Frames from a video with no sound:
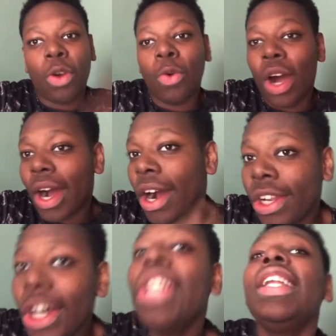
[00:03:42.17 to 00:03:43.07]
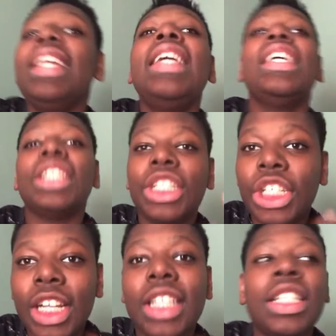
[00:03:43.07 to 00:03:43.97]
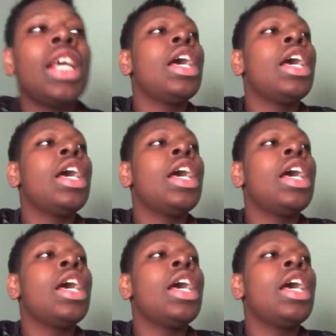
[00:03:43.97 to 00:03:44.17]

So all I need is just